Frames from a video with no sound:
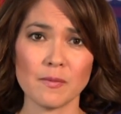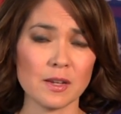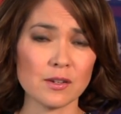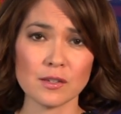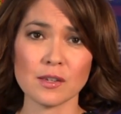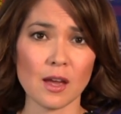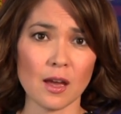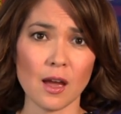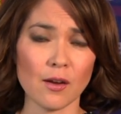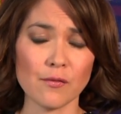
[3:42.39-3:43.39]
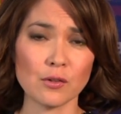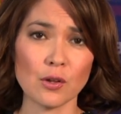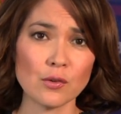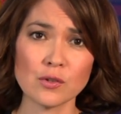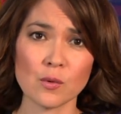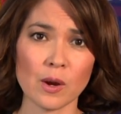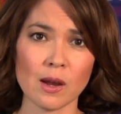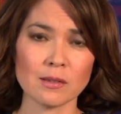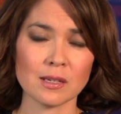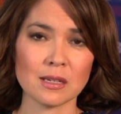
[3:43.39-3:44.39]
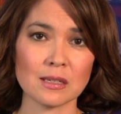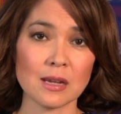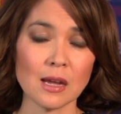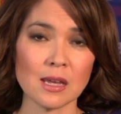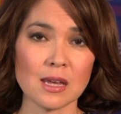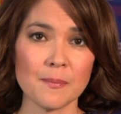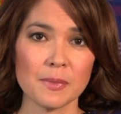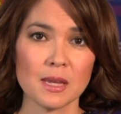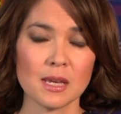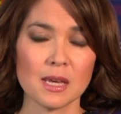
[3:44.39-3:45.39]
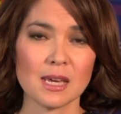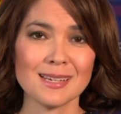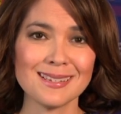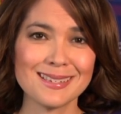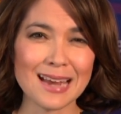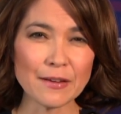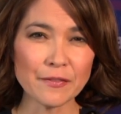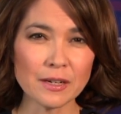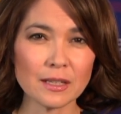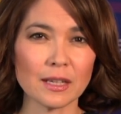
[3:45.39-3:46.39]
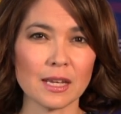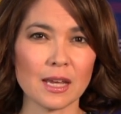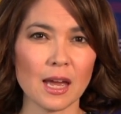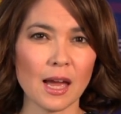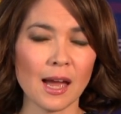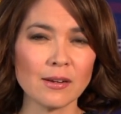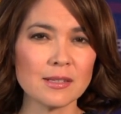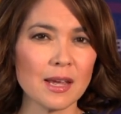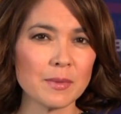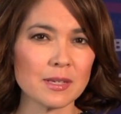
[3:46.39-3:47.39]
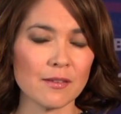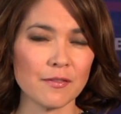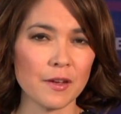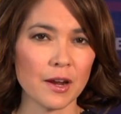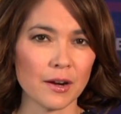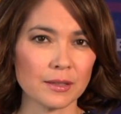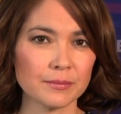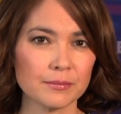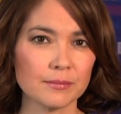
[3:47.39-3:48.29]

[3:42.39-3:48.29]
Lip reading: They just have closed a warehouse in Kentucky indefinitely. How does Amazon fare?